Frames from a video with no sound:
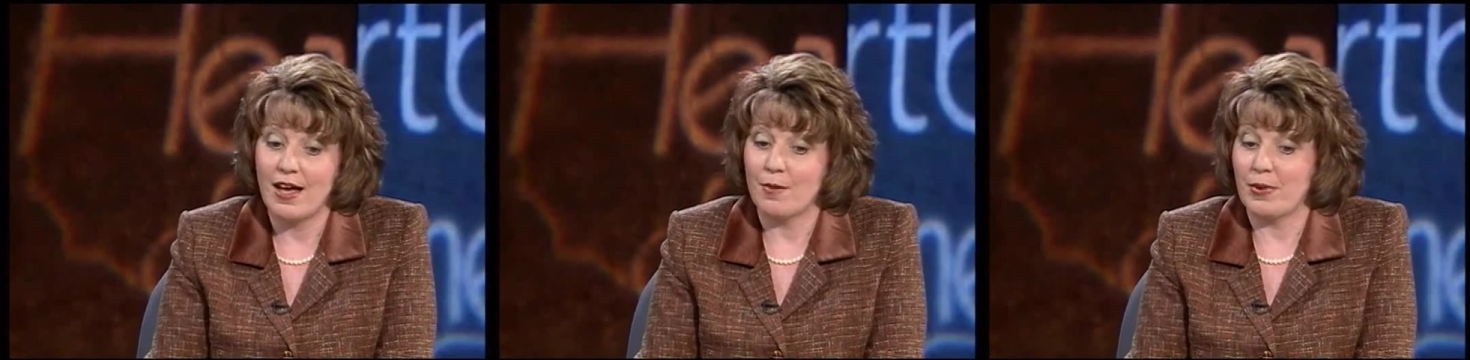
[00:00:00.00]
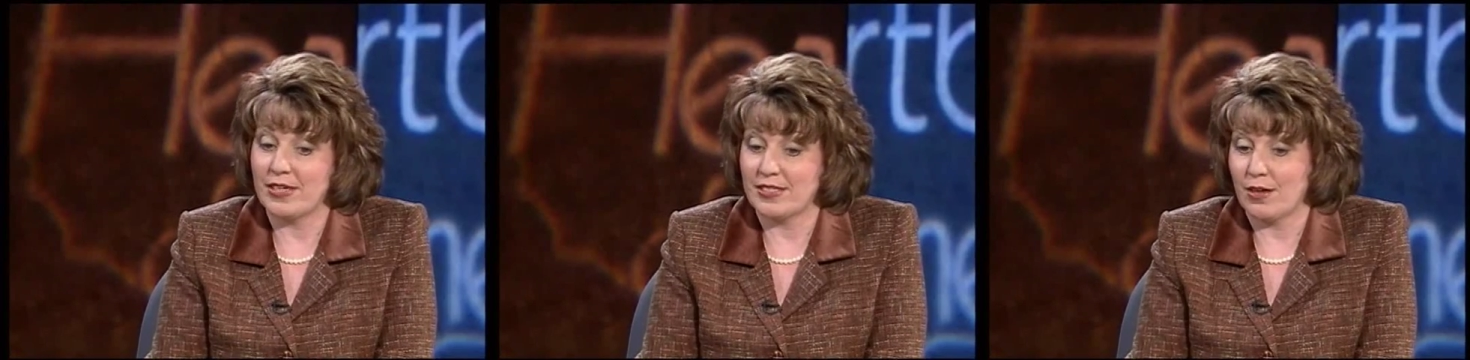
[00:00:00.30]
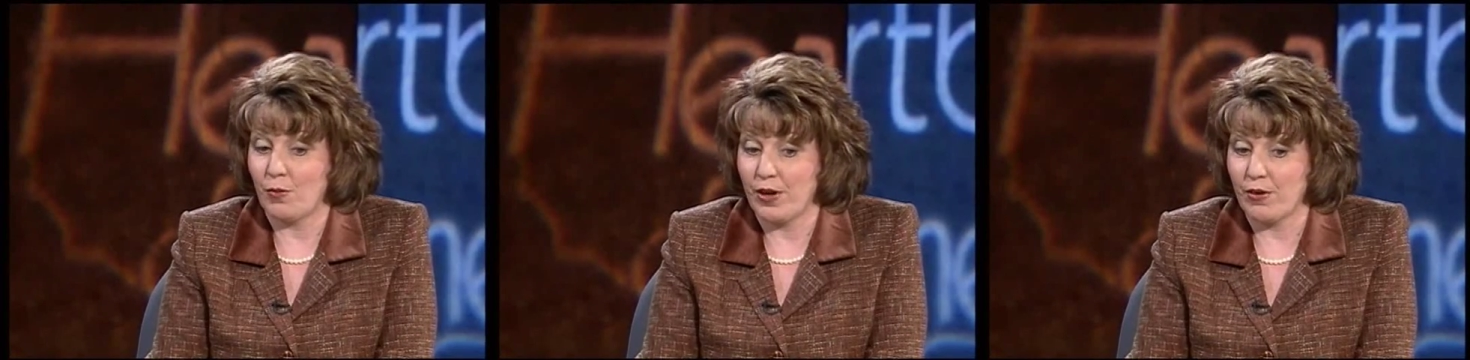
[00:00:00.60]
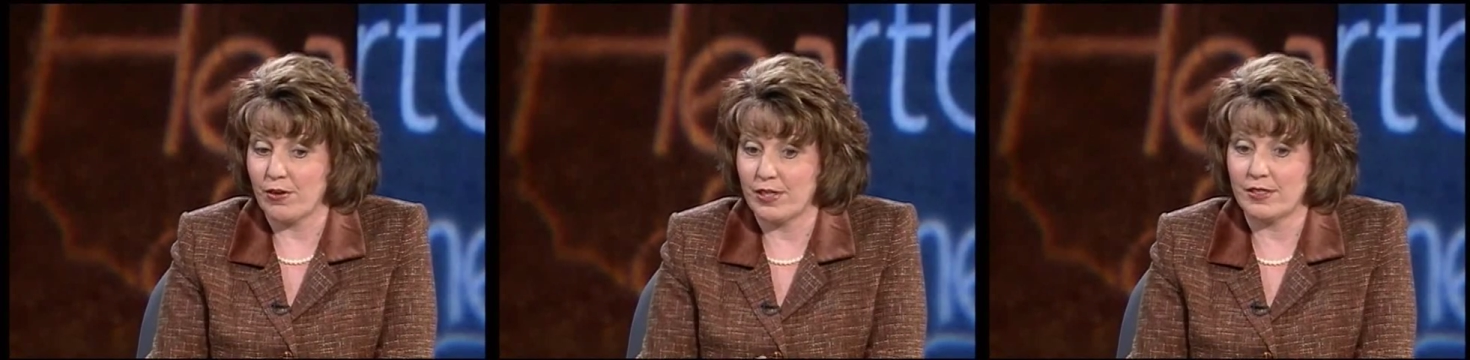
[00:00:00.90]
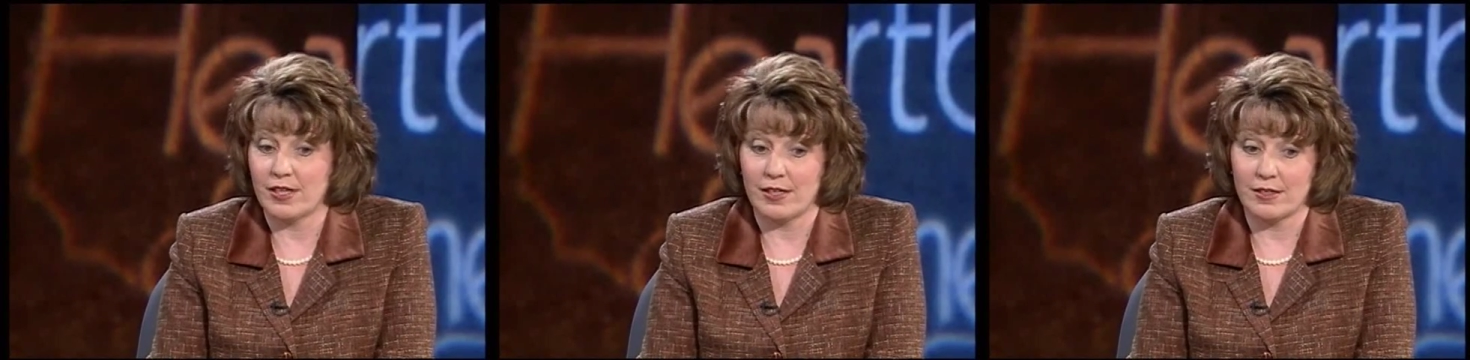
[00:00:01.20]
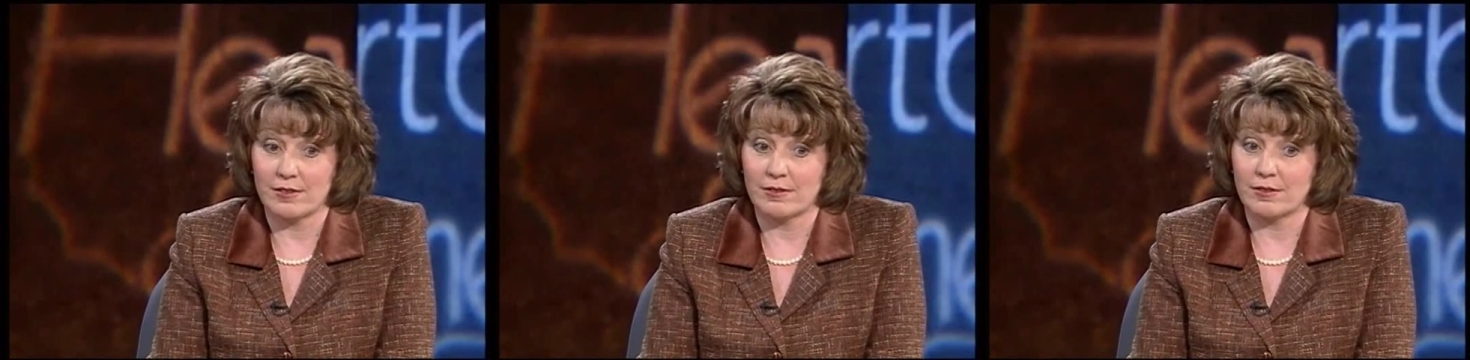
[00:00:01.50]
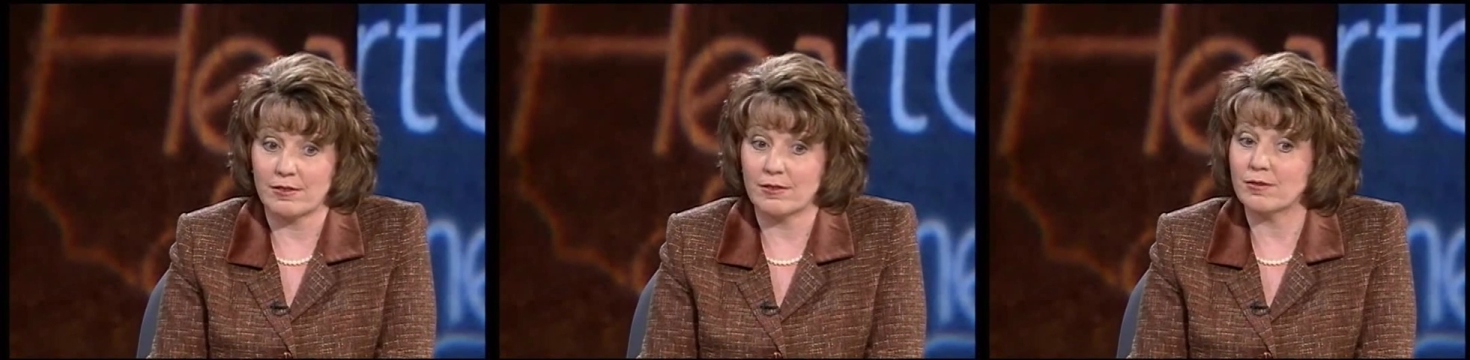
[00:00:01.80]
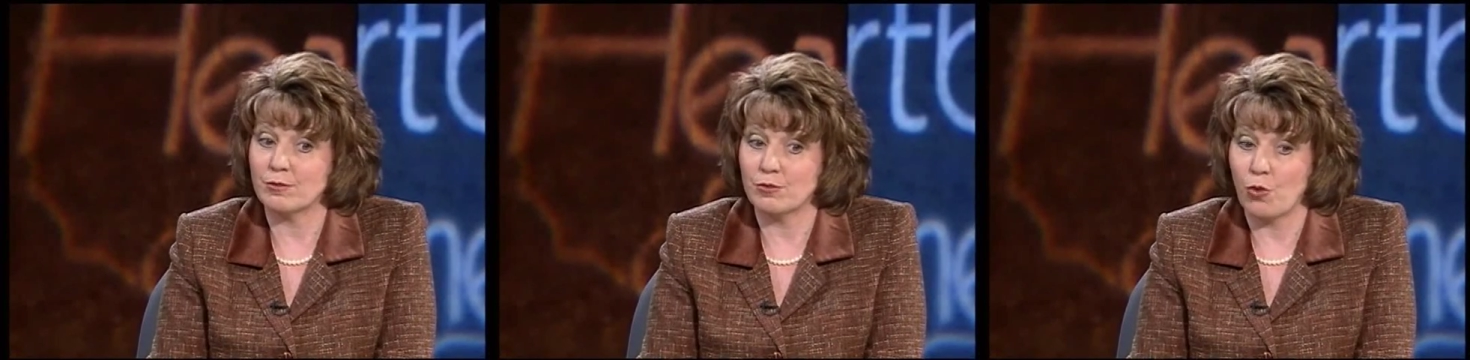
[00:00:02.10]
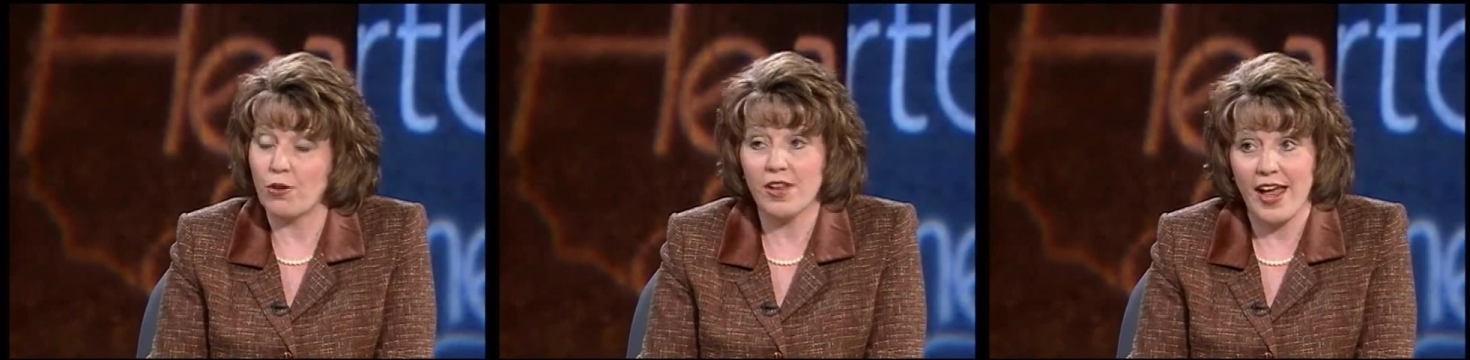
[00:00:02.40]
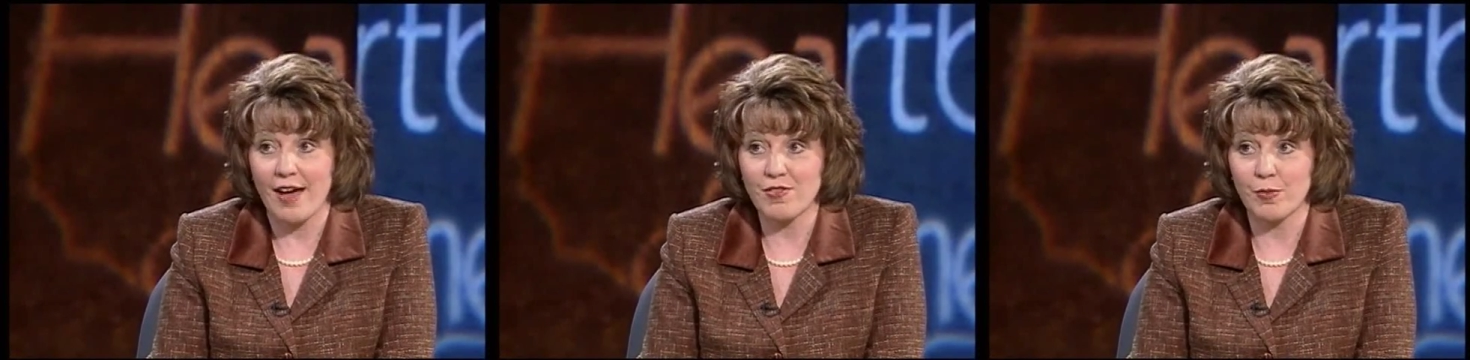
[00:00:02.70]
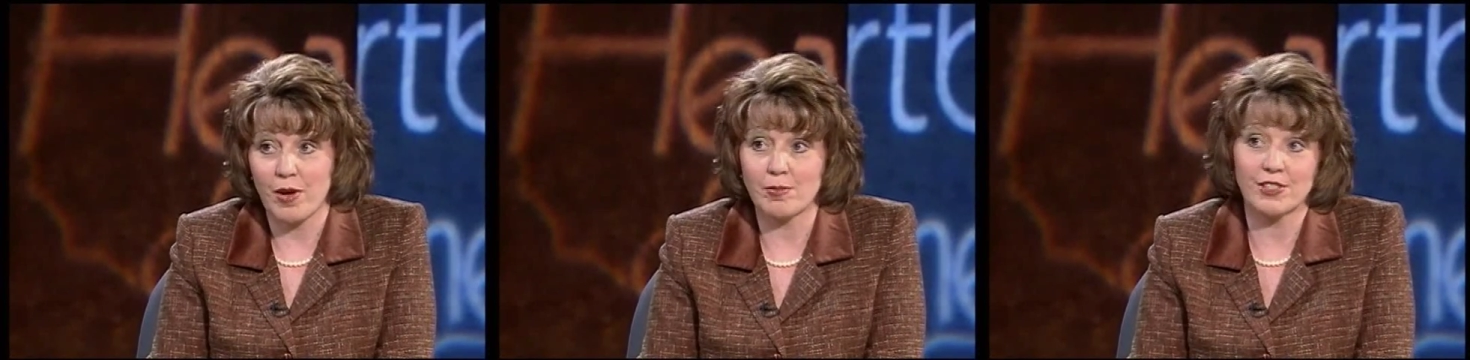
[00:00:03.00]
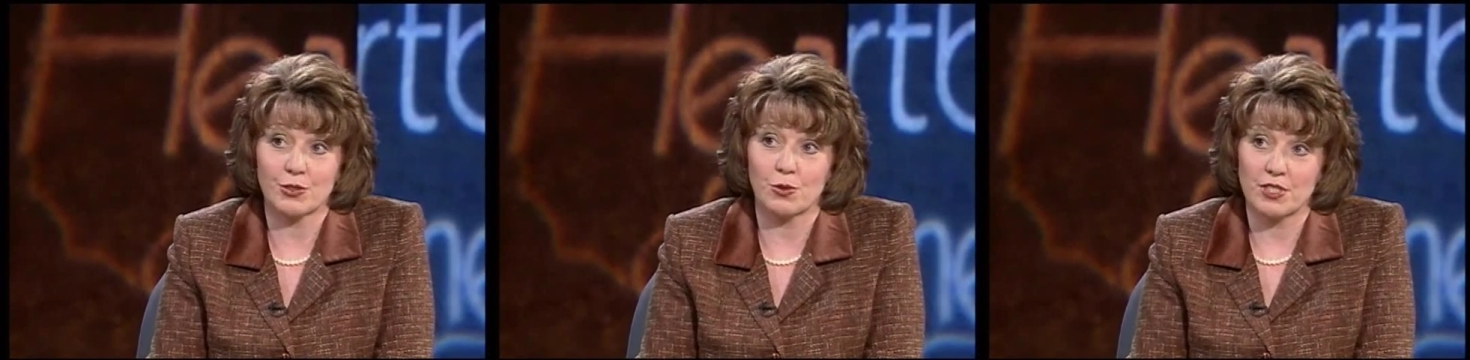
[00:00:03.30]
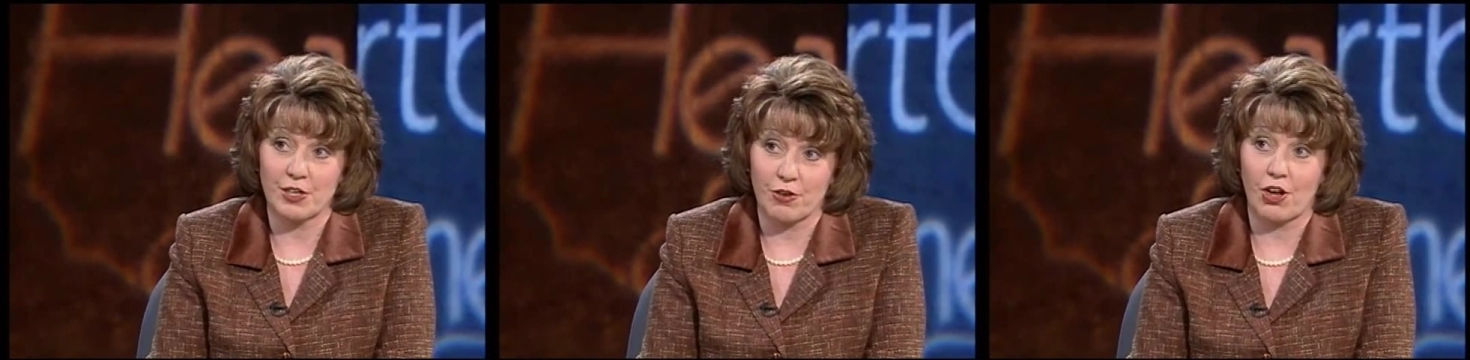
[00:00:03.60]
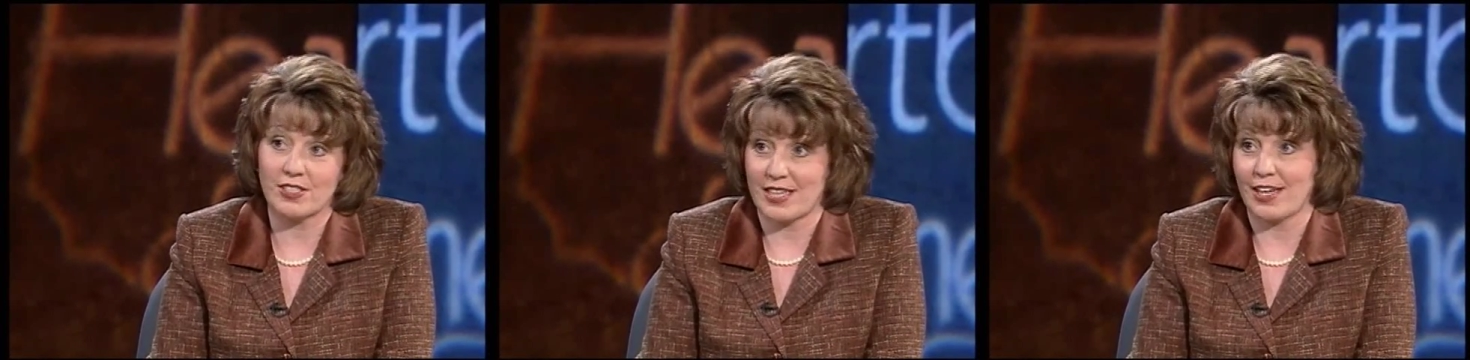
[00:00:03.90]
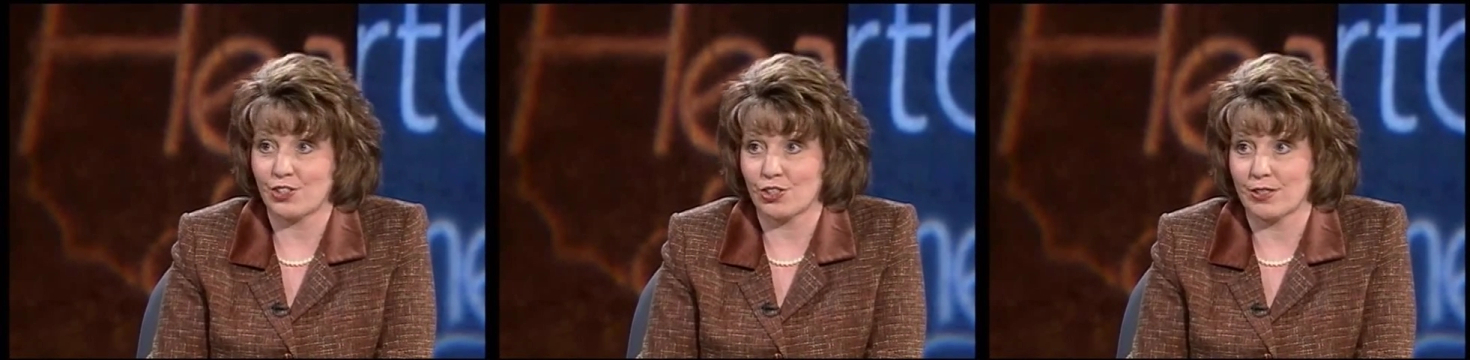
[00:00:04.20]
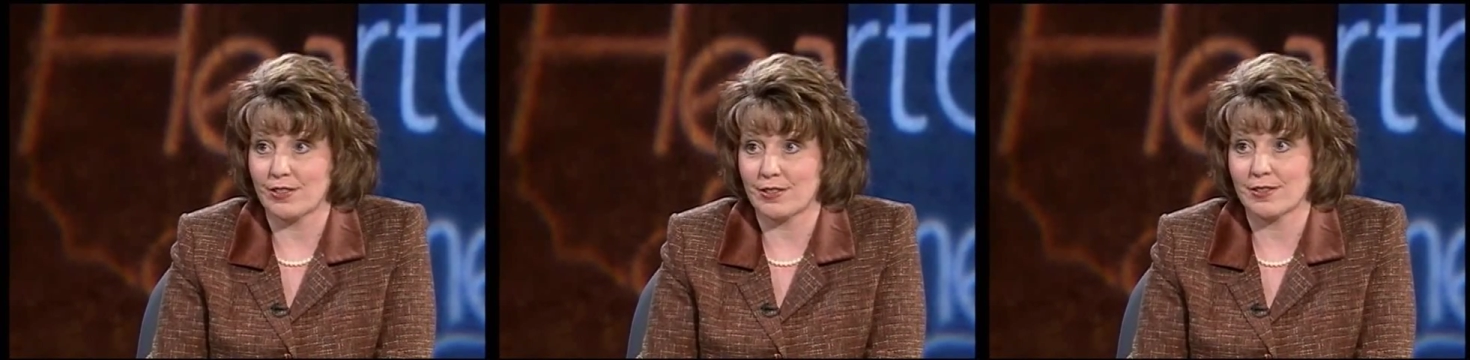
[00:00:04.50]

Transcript: but we're in more than half the public schools here in Los Angeles.